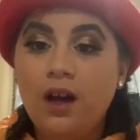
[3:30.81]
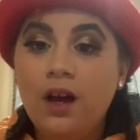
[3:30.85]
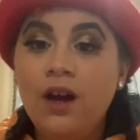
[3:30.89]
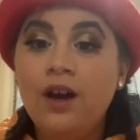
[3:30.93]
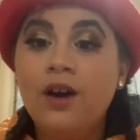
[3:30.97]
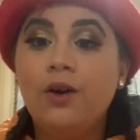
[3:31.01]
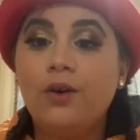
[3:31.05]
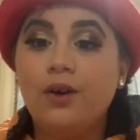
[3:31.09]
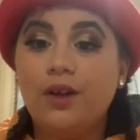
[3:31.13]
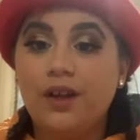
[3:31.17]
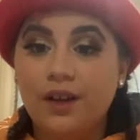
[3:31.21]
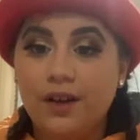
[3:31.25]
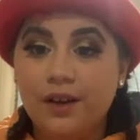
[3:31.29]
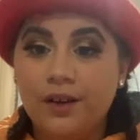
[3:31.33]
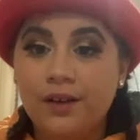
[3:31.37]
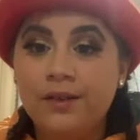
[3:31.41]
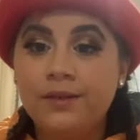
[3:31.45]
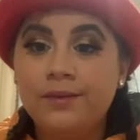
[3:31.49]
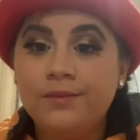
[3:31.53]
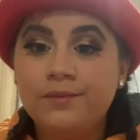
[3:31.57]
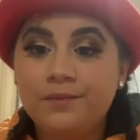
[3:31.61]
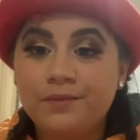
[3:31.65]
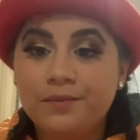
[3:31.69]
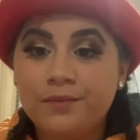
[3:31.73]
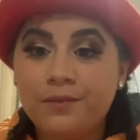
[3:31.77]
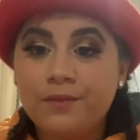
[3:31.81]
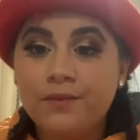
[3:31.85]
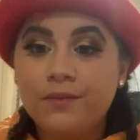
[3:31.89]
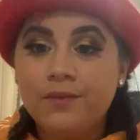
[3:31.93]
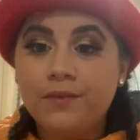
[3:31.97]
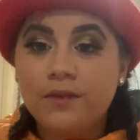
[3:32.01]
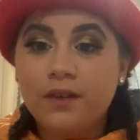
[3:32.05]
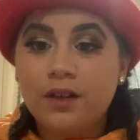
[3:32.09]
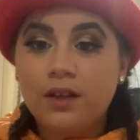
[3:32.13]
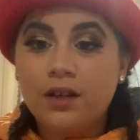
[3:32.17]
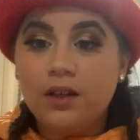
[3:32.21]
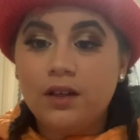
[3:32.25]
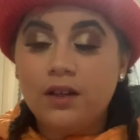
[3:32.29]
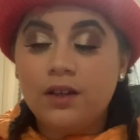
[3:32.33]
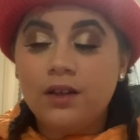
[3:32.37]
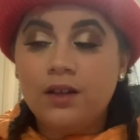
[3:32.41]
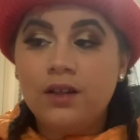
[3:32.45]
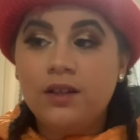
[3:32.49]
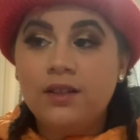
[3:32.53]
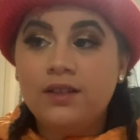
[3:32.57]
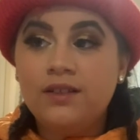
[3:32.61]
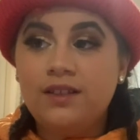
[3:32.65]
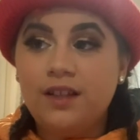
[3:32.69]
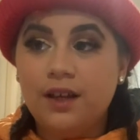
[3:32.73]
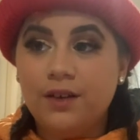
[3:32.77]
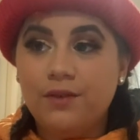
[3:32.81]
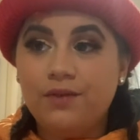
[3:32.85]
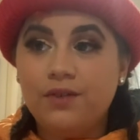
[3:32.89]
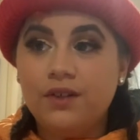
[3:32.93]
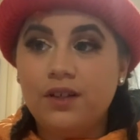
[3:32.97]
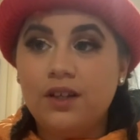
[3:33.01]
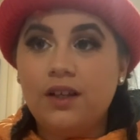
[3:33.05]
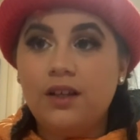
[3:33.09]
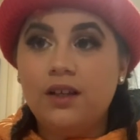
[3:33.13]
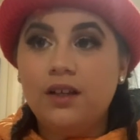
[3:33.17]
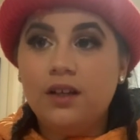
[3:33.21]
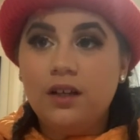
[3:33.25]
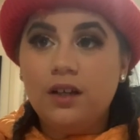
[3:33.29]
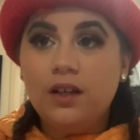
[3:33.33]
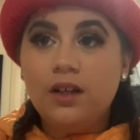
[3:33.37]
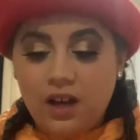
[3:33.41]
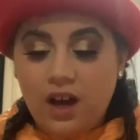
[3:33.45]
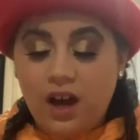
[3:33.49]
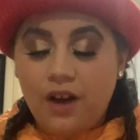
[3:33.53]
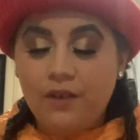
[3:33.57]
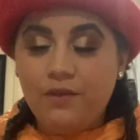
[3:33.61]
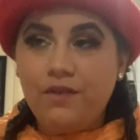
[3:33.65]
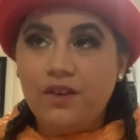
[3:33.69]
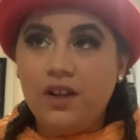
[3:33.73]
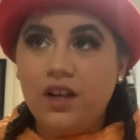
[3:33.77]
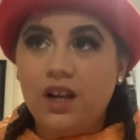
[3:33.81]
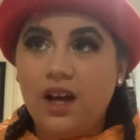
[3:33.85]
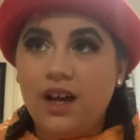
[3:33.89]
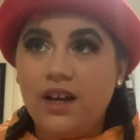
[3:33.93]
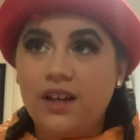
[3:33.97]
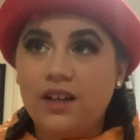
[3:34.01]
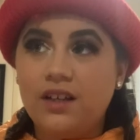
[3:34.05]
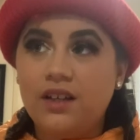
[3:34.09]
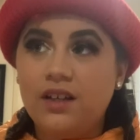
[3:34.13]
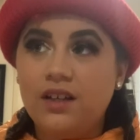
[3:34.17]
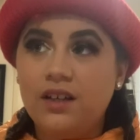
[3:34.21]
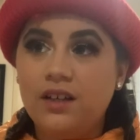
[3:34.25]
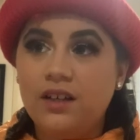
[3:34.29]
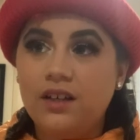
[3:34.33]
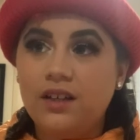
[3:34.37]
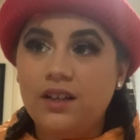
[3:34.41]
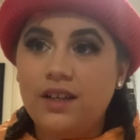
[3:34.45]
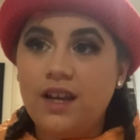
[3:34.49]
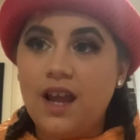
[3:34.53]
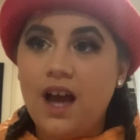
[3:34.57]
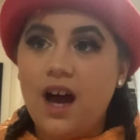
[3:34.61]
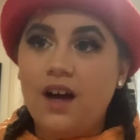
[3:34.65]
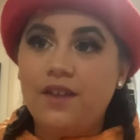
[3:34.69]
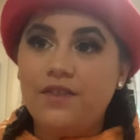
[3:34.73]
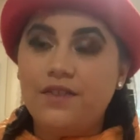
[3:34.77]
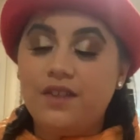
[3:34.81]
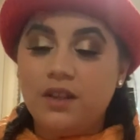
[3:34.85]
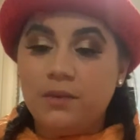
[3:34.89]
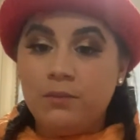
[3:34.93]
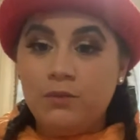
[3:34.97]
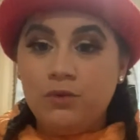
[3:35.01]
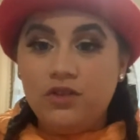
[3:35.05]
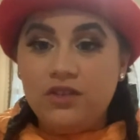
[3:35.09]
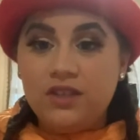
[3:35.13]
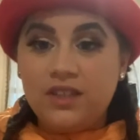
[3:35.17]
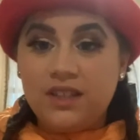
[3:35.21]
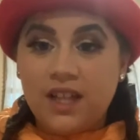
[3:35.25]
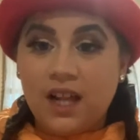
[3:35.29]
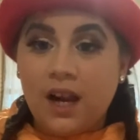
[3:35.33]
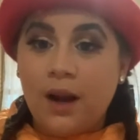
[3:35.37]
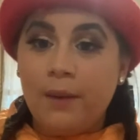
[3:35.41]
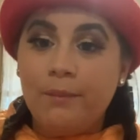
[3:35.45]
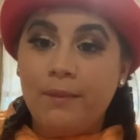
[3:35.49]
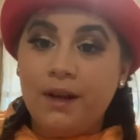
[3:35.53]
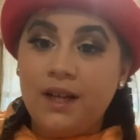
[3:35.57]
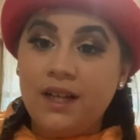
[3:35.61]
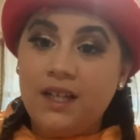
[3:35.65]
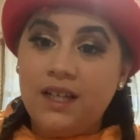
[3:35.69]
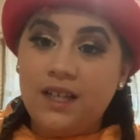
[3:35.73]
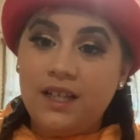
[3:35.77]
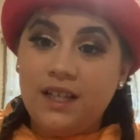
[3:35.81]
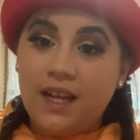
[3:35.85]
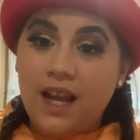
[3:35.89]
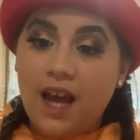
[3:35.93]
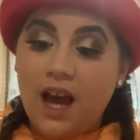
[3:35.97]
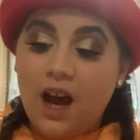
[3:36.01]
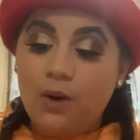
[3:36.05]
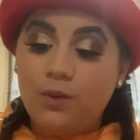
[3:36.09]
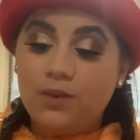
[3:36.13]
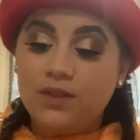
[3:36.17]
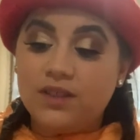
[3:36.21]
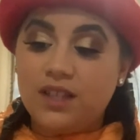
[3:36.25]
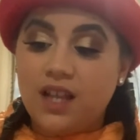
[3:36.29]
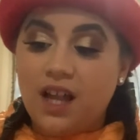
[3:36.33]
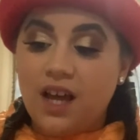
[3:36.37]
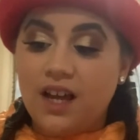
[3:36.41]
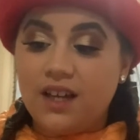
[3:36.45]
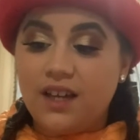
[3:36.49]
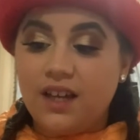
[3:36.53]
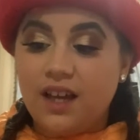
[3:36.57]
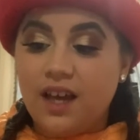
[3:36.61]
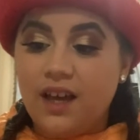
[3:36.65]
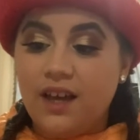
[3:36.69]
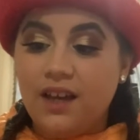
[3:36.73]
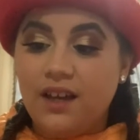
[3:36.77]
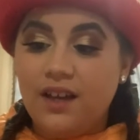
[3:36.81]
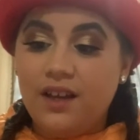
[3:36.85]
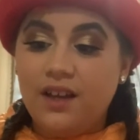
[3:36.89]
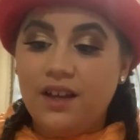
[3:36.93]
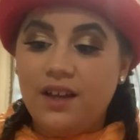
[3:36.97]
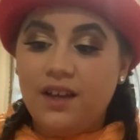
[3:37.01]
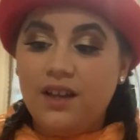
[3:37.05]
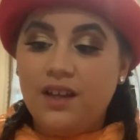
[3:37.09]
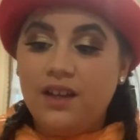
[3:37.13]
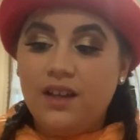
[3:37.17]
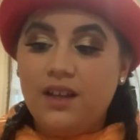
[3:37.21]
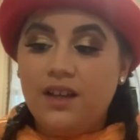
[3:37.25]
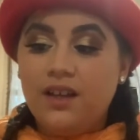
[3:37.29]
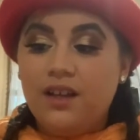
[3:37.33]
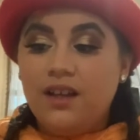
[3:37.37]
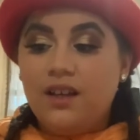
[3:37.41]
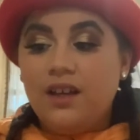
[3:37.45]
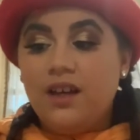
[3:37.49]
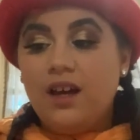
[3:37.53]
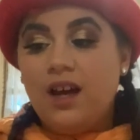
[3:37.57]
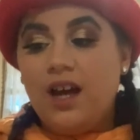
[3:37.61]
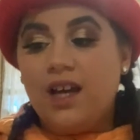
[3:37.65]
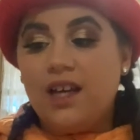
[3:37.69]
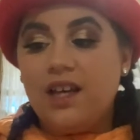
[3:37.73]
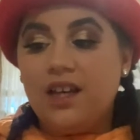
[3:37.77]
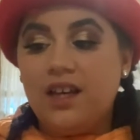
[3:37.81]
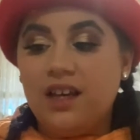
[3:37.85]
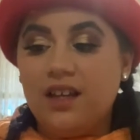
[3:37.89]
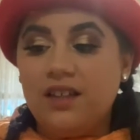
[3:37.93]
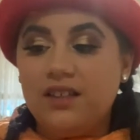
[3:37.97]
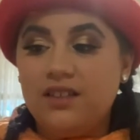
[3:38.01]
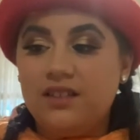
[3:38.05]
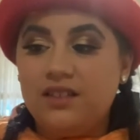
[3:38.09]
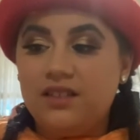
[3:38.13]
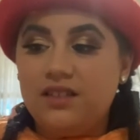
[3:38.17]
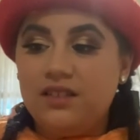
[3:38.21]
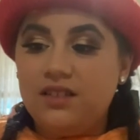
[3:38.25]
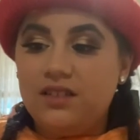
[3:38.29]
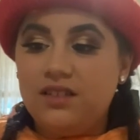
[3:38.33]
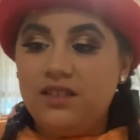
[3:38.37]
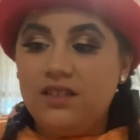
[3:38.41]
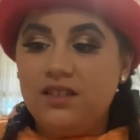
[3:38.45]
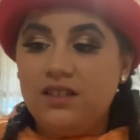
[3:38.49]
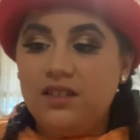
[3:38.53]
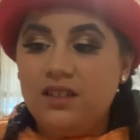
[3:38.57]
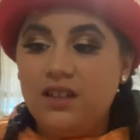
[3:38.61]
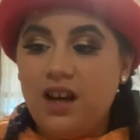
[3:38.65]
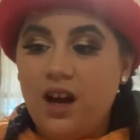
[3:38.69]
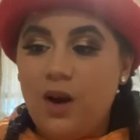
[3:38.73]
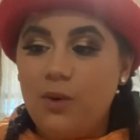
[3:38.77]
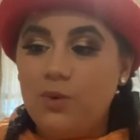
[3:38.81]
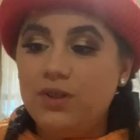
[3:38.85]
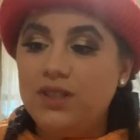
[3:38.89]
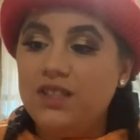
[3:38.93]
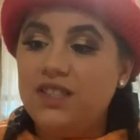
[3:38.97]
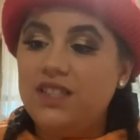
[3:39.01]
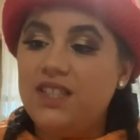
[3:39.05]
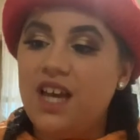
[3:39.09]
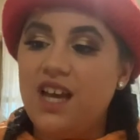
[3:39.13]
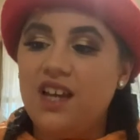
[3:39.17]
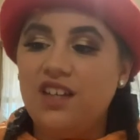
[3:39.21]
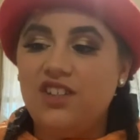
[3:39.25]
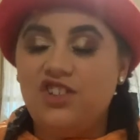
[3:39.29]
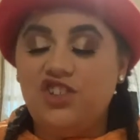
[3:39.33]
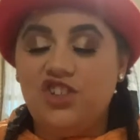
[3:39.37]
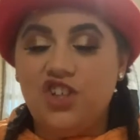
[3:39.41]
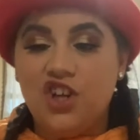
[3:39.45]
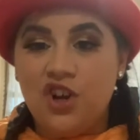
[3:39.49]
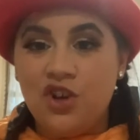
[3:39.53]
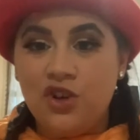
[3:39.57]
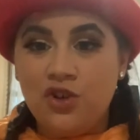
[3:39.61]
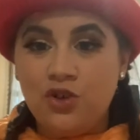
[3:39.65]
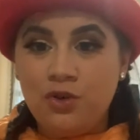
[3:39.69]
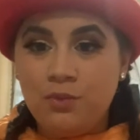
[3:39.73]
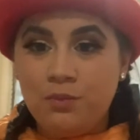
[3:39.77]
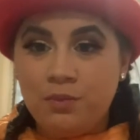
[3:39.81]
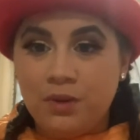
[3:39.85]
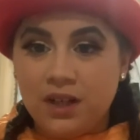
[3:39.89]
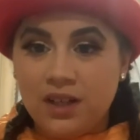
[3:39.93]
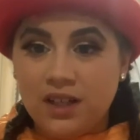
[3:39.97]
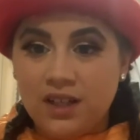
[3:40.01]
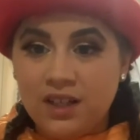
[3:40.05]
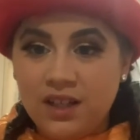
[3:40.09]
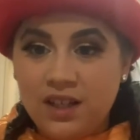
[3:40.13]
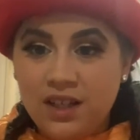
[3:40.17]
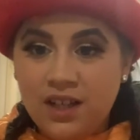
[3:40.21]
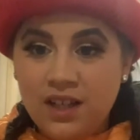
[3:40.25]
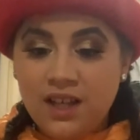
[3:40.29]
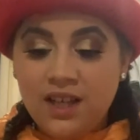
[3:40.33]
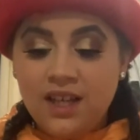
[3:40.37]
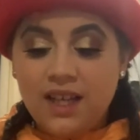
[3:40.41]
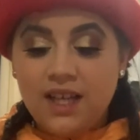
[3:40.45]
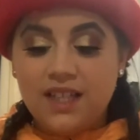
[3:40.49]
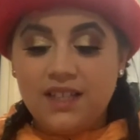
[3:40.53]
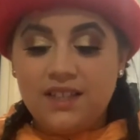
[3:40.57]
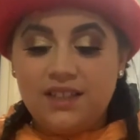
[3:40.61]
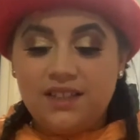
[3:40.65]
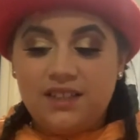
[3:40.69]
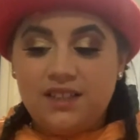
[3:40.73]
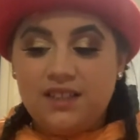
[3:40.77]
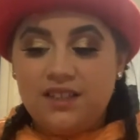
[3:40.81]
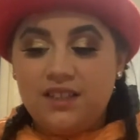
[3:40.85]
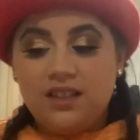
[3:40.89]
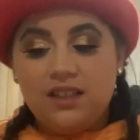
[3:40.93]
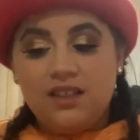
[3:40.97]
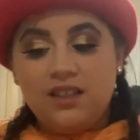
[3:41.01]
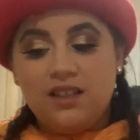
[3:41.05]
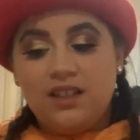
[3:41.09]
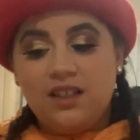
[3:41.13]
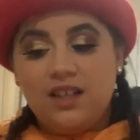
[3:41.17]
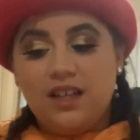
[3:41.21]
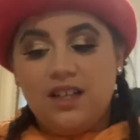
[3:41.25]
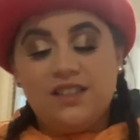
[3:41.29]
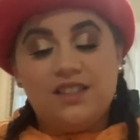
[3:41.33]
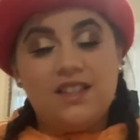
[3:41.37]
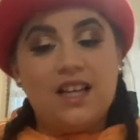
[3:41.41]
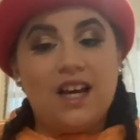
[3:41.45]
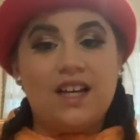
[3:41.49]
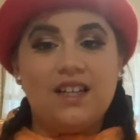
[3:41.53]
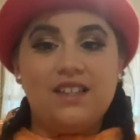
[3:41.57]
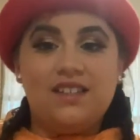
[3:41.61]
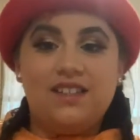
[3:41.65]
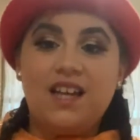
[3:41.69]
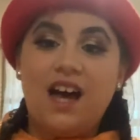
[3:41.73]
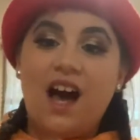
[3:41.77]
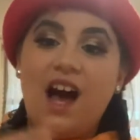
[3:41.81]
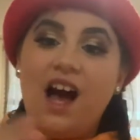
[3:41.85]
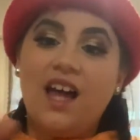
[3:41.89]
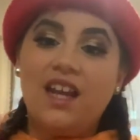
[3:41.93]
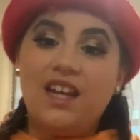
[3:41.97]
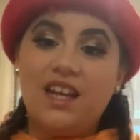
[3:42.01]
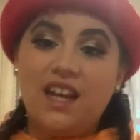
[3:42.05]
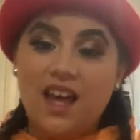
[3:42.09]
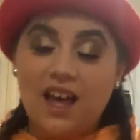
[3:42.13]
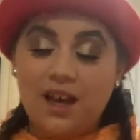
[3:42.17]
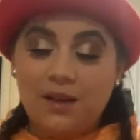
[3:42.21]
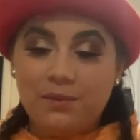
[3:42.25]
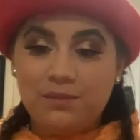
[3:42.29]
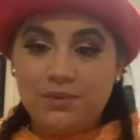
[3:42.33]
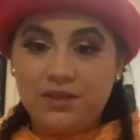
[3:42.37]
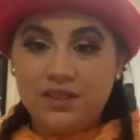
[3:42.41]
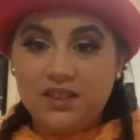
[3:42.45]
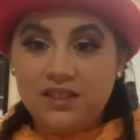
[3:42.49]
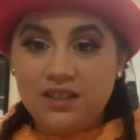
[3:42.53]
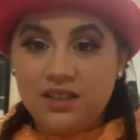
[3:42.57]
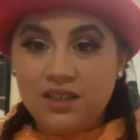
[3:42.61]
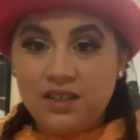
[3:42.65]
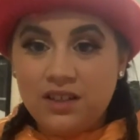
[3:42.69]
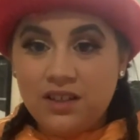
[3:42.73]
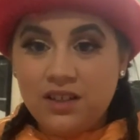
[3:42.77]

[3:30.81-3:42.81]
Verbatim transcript: Hell yeah. Definitely. I feel like now the music that I'm making now is like a, I guess, I wouldn't say a journal, but it's it's like a time lapse.